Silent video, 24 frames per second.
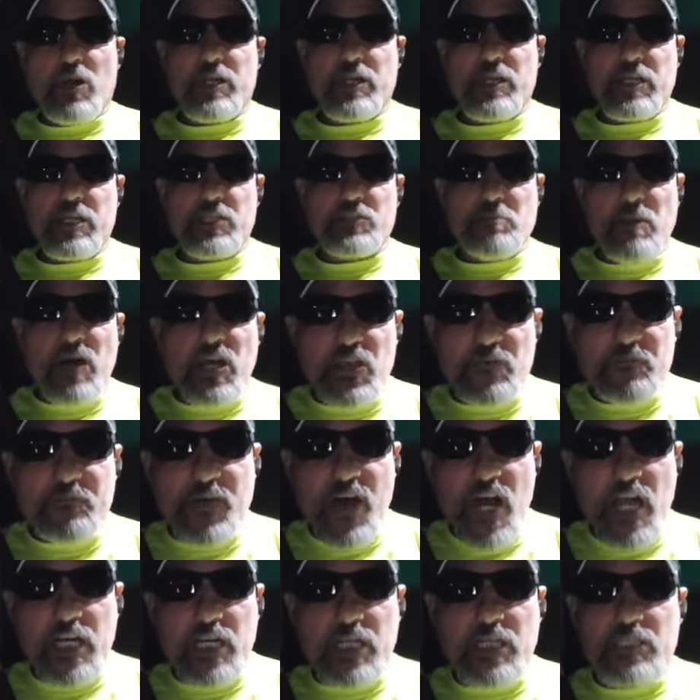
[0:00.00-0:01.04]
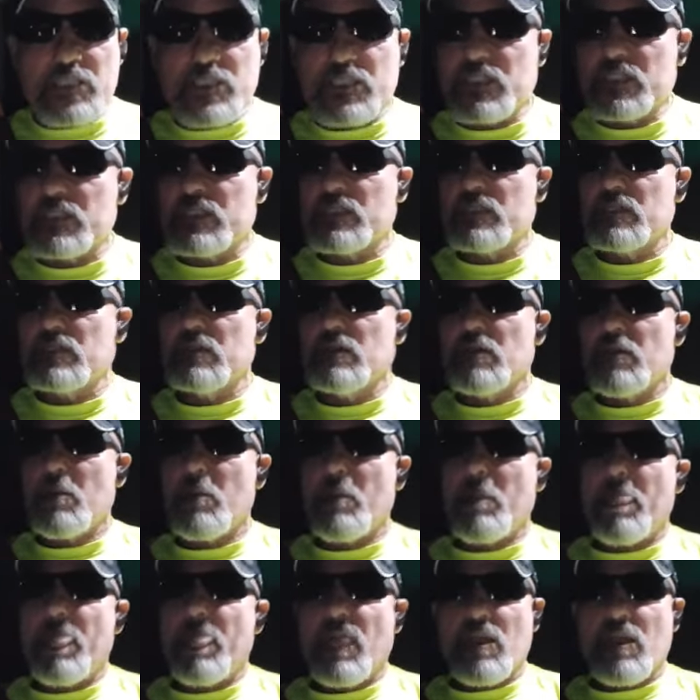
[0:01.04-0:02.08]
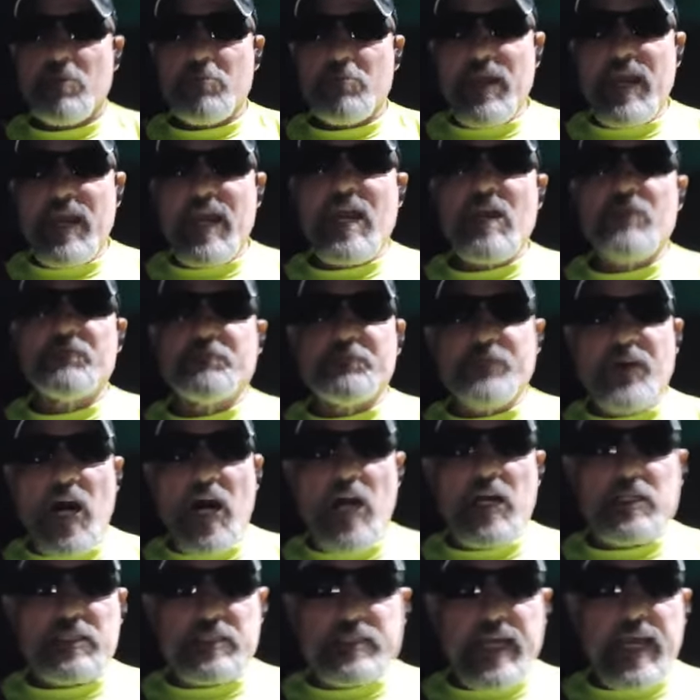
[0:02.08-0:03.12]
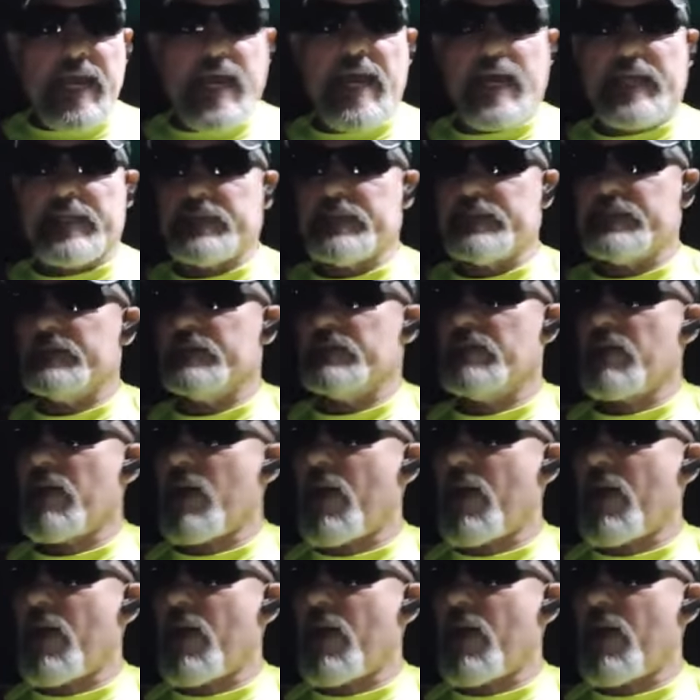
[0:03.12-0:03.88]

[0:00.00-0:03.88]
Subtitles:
one of these motherfuckers? Man, fuck that.